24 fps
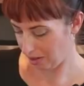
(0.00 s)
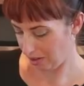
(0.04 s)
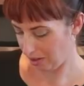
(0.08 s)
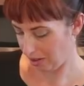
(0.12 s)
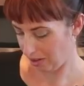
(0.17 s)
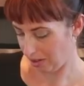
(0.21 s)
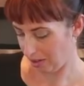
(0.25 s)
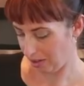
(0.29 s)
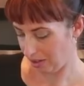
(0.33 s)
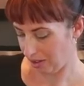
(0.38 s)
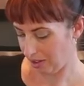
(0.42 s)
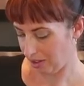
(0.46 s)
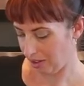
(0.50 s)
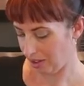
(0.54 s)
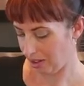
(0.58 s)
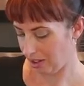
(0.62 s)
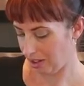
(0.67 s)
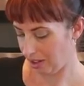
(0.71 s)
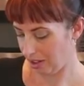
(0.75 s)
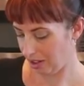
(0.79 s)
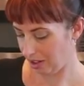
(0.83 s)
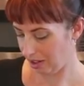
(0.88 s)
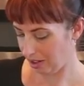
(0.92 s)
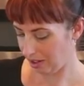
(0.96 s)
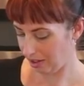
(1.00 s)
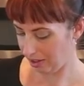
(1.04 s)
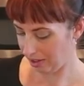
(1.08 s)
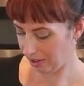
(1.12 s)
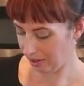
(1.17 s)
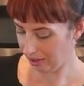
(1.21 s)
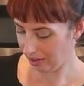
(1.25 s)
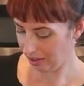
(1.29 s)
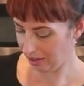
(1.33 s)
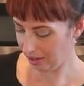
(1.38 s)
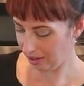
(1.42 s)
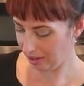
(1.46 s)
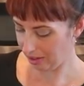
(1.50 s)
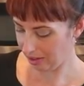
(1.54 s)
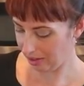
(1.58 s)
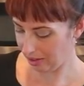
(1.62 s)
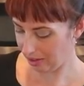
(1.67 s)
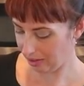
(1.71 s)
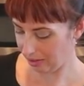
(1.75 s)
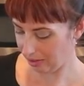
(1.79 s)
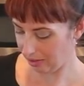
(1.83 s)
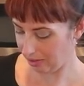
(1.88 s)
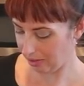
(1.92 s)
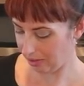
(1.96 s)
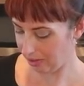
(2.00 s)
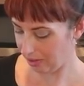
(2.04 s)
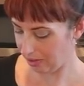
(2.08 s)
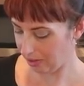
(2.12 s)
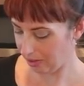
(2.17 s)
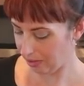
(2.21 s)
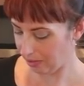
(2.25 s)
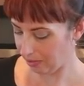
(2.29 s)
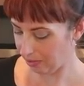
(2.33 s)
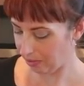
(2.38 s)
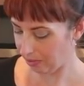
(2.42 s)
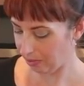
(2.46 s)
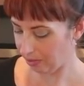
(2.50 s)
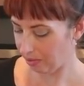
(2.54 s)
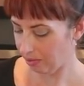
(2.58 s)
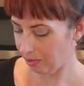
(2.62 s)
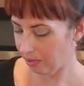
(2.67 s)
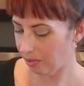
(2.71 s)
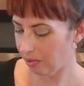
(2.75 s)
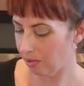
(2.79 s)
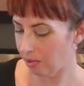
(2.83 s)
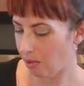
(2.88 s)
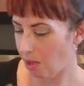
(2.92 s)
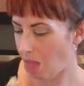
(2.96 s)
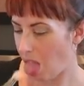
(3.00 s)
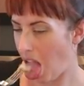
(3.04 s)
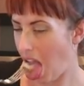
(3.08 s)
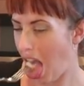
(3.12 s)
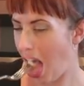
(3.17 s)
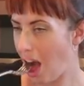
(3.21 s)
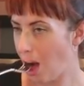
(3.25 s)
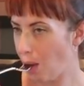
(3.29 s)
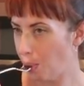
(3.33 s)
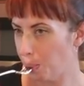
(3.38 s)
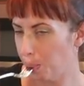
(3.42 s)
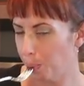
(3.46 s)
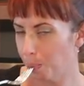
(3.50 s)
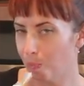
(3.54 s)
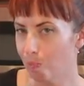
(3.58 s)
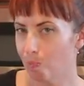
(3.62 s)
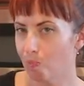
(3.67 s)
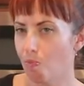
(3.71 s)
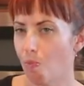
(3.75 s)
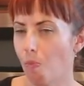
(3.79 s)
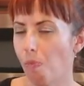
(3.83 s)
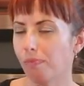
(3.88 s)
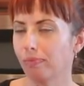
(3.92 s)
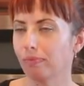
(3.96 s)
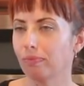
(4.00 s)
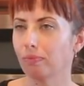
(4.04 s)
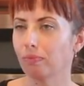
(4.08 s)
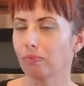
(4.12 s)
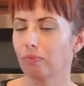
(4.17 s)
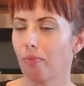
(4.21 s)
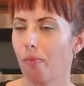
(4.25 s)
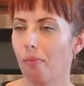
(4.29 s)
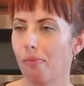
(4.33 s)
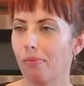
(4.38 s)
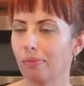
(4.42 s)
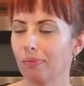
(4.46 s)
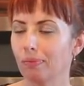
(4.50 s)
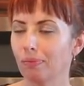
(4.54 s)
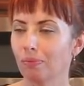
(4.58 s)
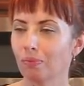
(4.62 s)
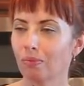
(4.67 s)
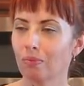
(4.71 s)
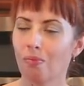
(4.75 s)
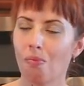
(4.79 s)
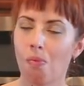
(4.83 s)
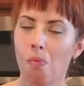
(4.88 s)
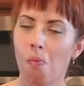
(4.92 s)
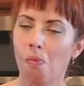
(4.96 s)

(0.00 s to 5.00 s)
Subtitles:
No one is speaking in this clip.